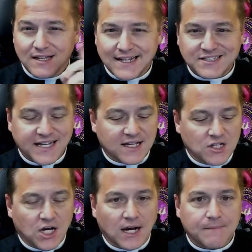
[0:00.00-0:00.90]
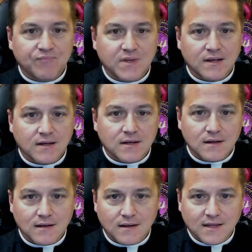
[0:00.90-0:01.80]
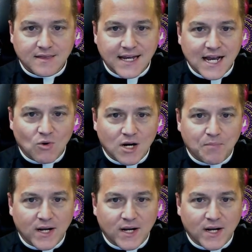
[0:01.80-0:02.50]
Let's take a look. The thing I want to